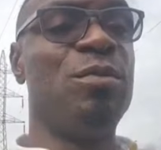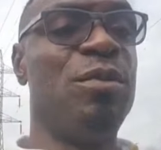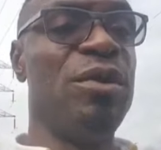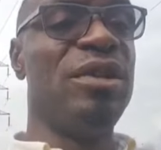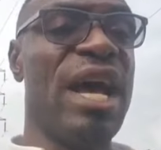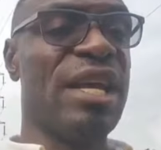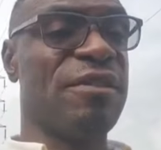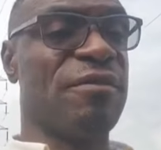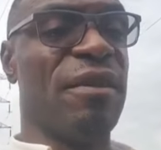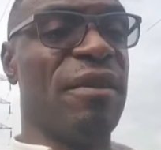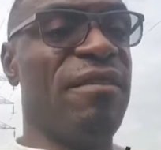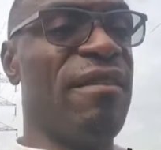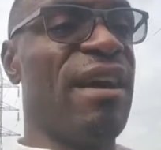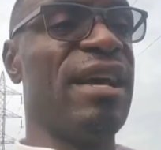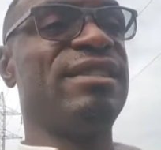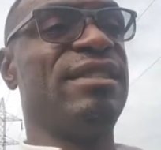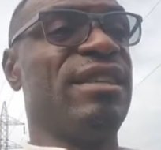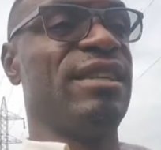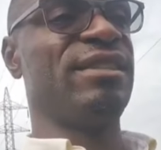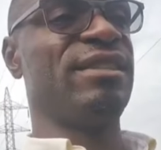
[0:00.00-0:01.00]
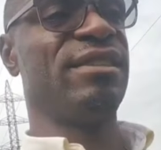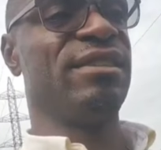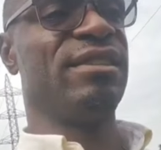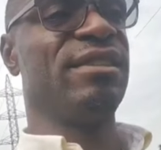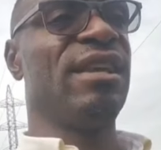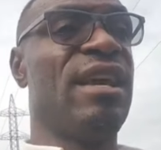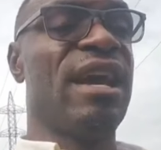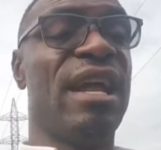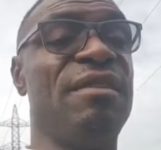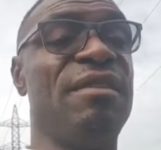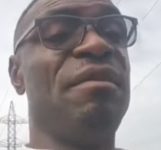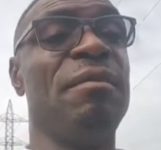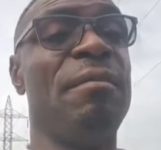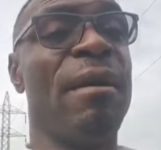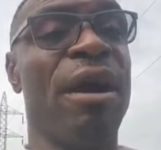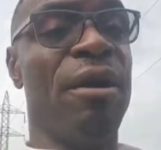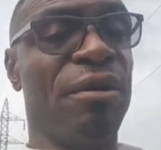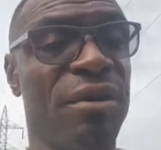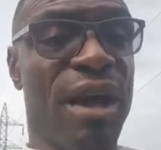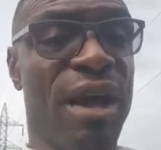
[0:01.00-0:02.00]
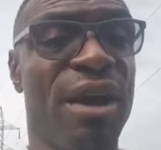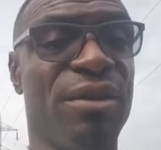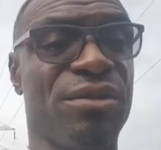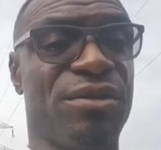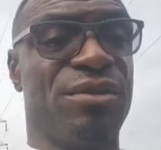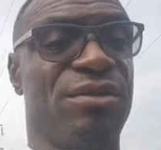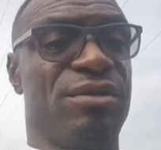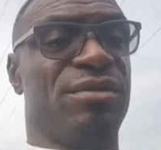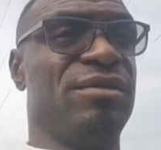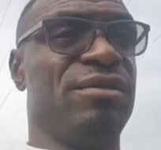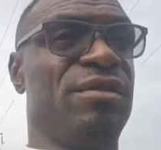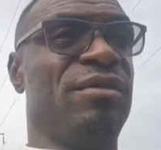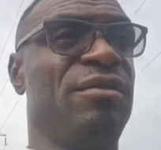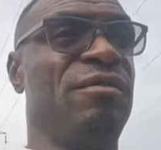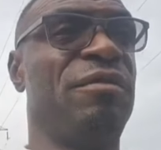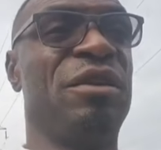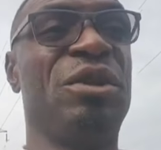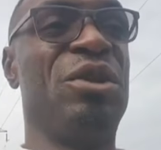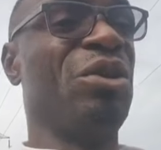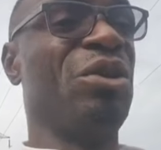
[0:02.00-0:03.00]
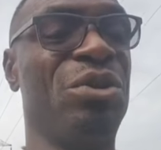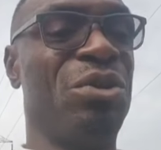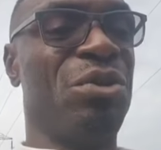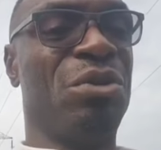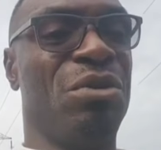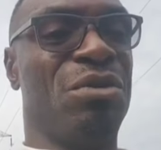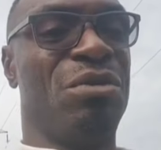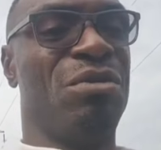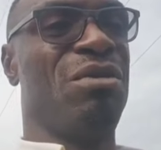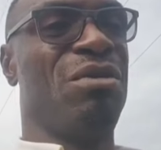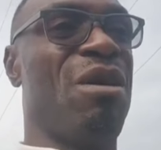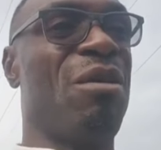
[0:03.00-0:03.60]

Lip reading: builders for River State. I live in my own house. If you don't know.